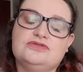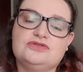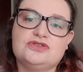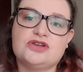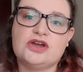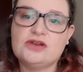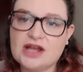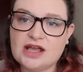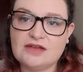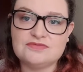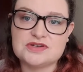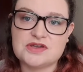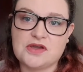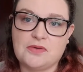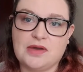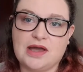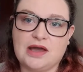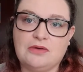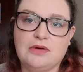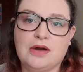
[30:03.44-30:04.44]
don't have to go
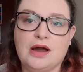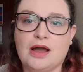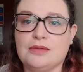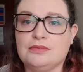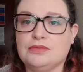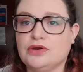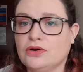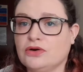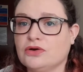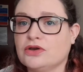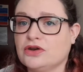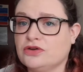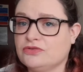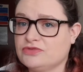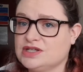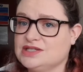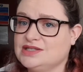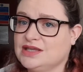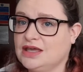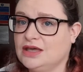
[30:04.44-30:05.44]
out, I'm not going to
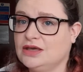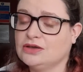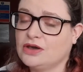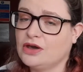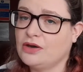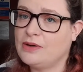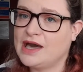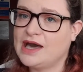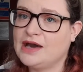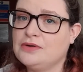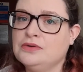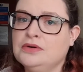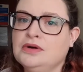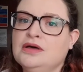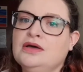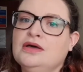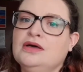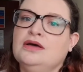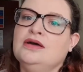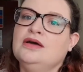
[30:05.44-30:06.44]
risk it and go out,
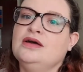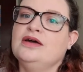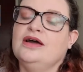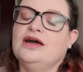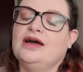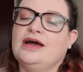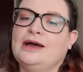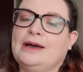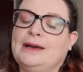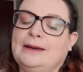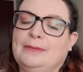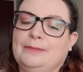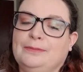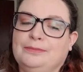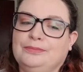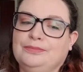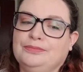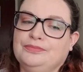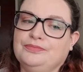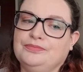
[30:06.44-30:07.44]

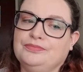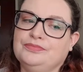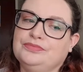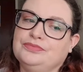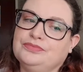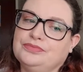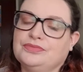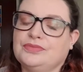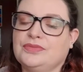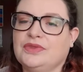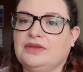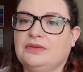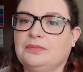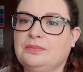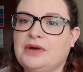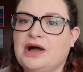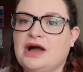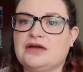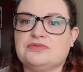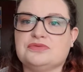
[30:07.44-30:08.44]
but
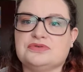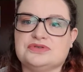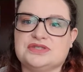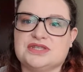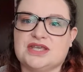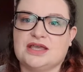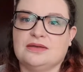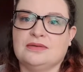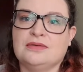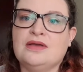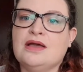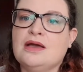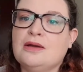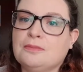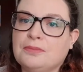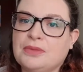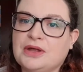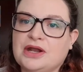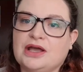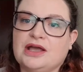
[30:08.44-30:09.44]
I will see.
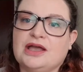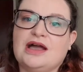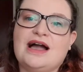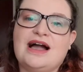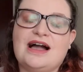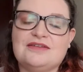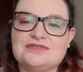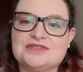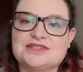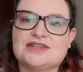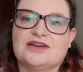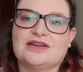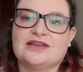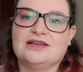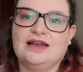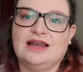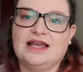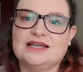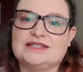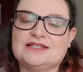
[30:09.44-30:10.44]
But I have started
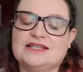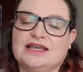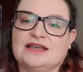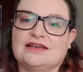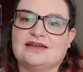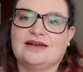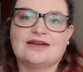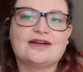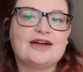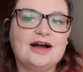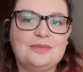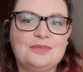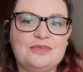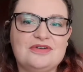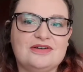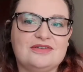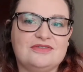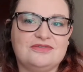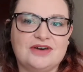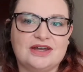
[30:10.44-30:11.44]
collecting a couple
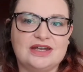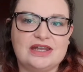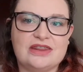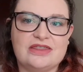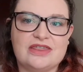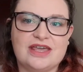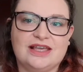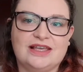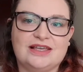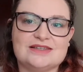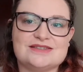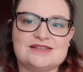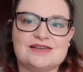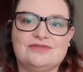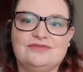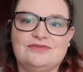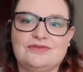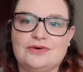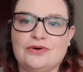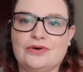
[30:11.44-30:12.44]
of fun things
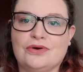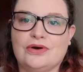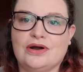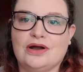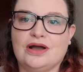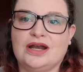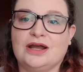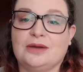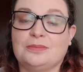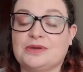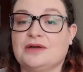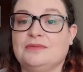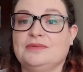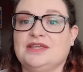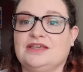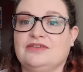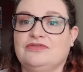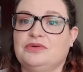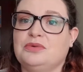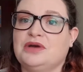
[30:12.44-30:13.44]
for an upcoming
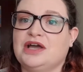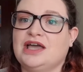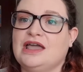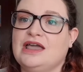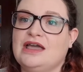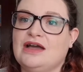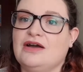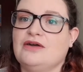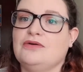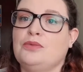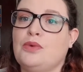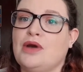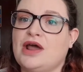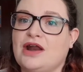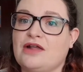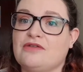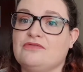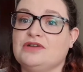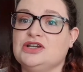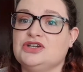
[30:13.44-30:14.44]
giveaway when
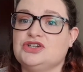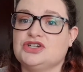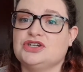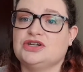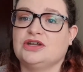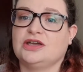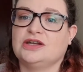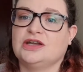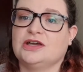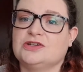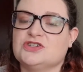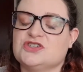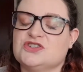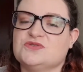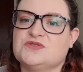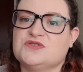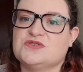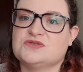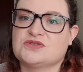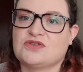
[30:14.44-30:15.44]
I reach 900
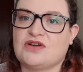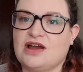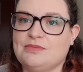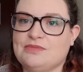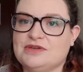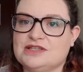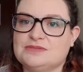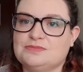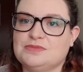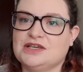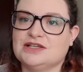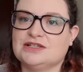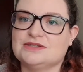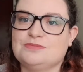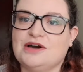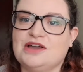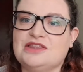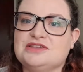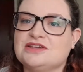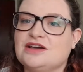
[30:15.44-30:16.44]
subscribers, because
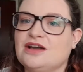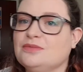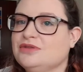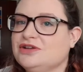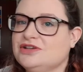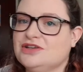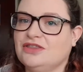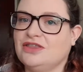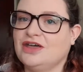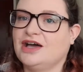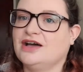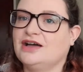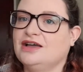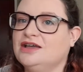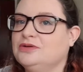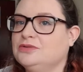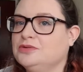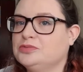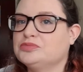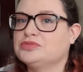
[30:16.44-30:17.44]
by the time we do that,
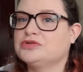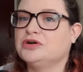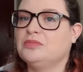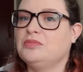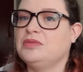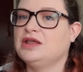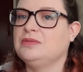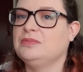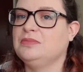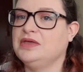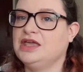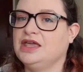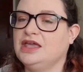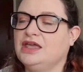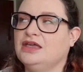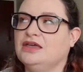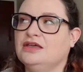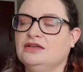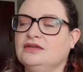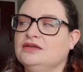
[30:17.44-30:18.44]
it will probably be